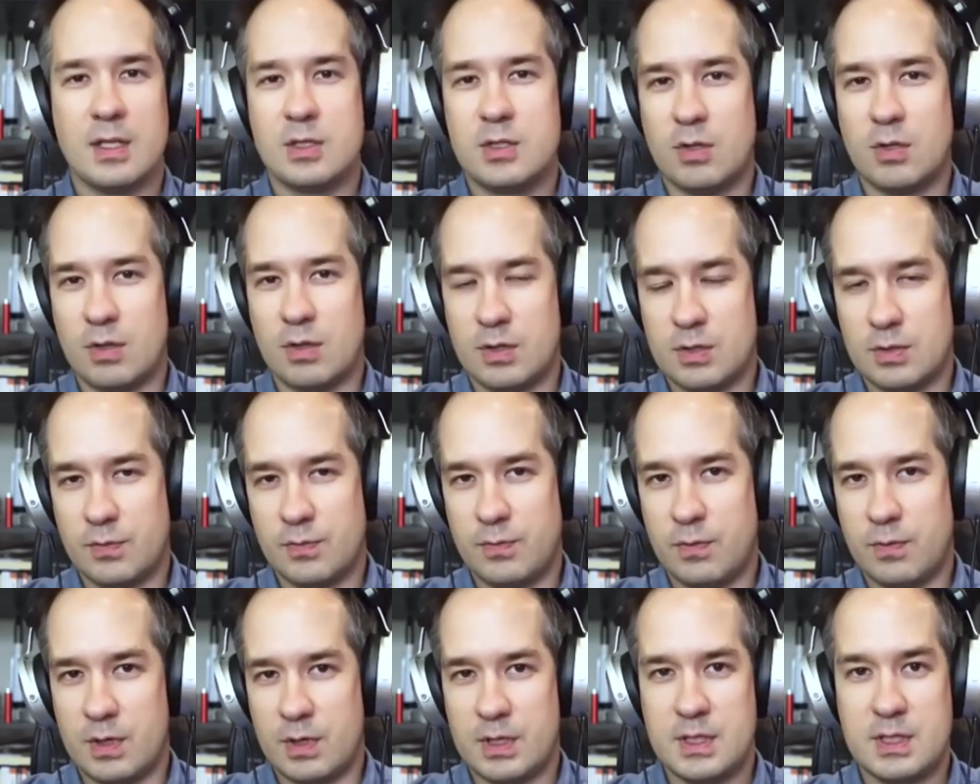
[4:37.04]
and so on and
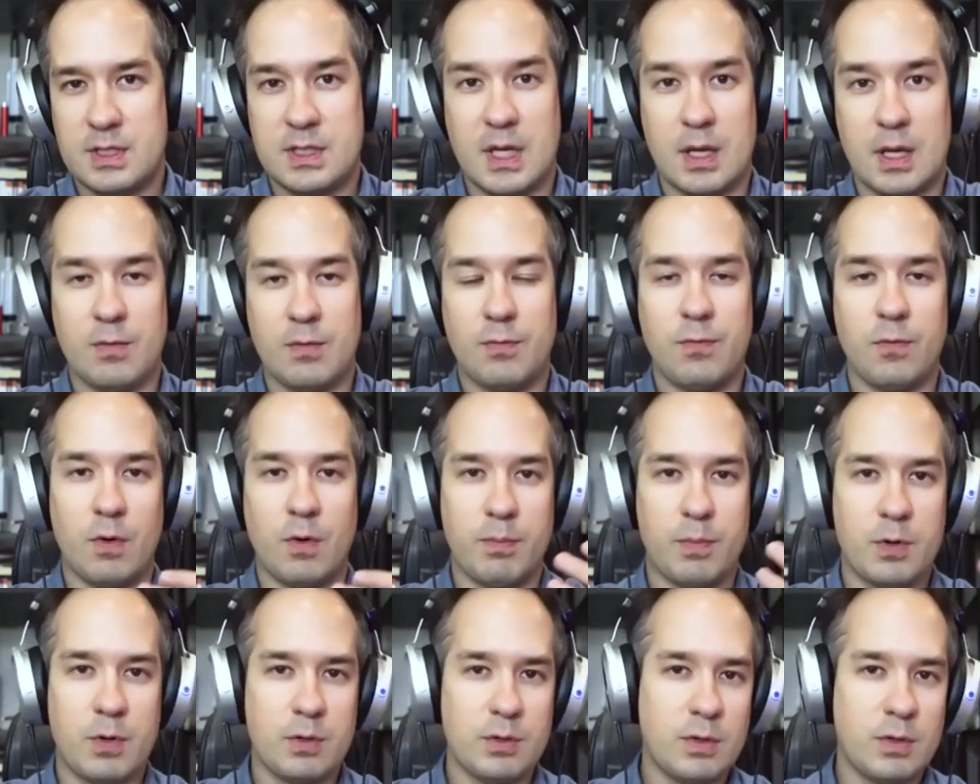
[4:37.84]
so forth. Same
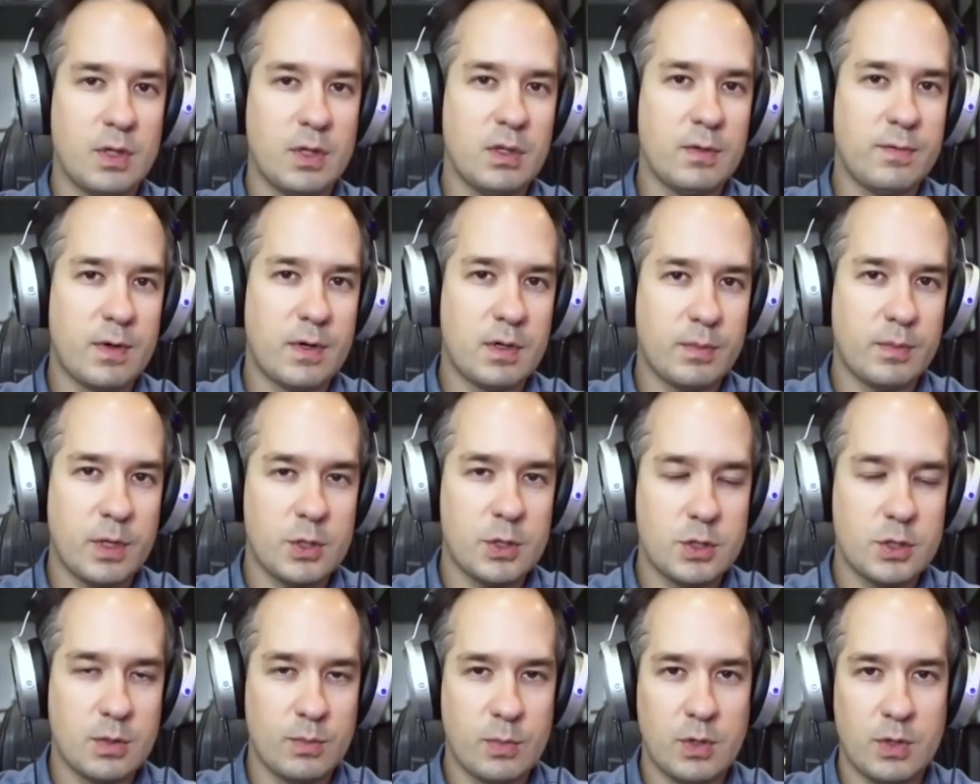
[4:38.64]
for product
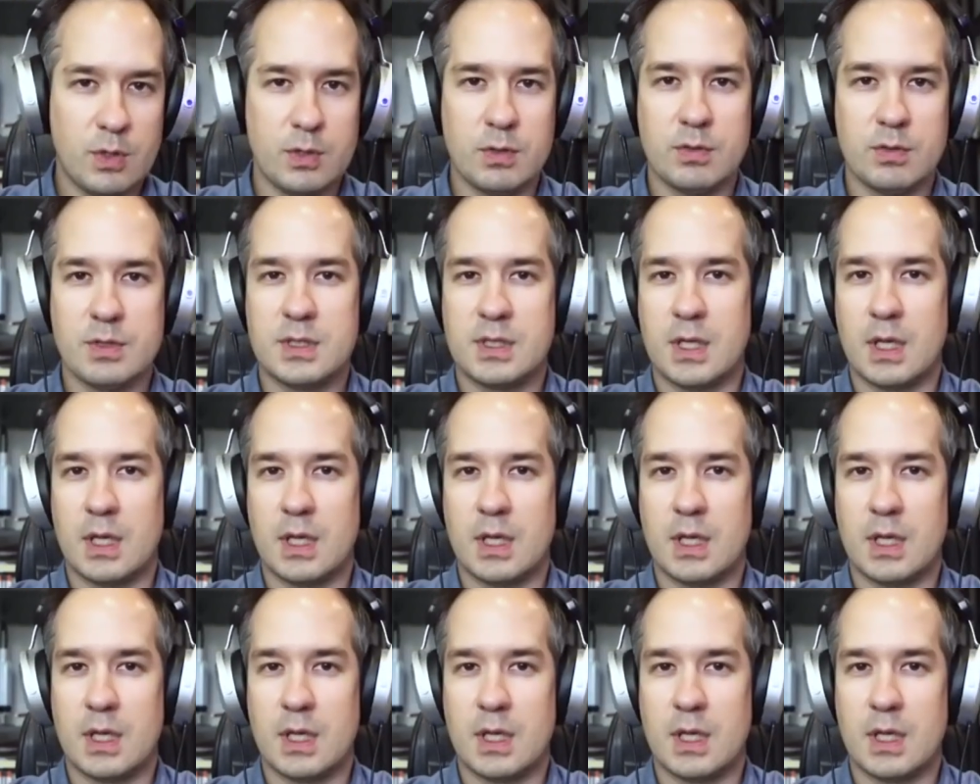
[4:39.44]
information model,